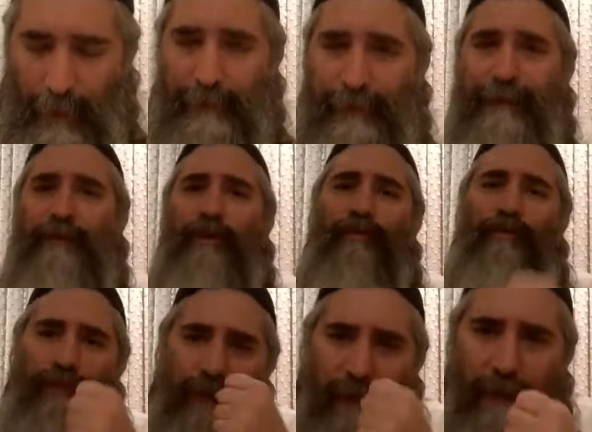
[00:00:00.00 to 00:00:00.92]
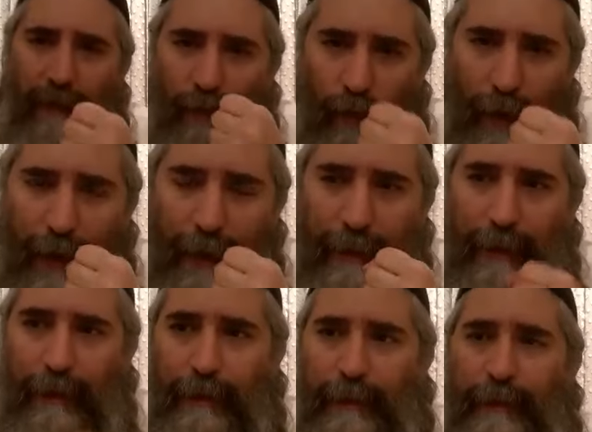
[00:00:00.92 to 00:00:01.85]
He says the real
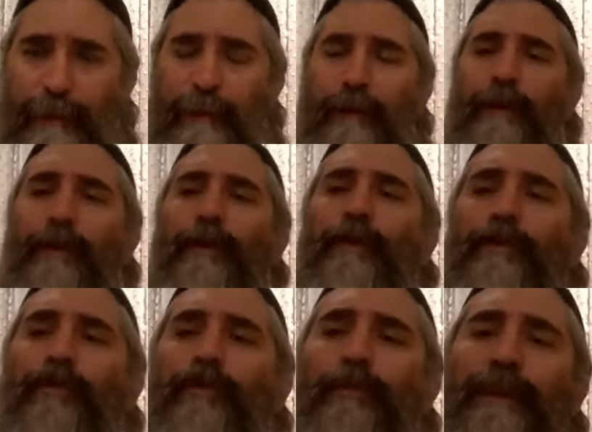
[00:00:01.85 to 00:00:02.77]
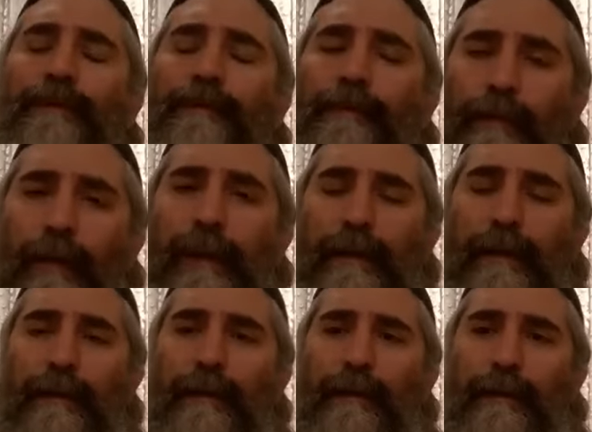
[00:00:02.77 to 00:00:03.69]
way to be
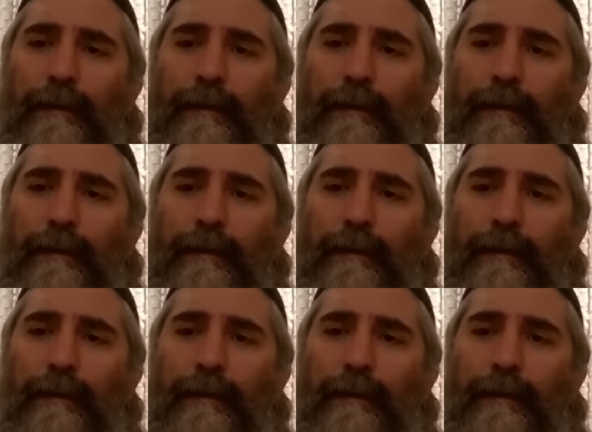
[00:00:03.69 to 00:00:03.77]
free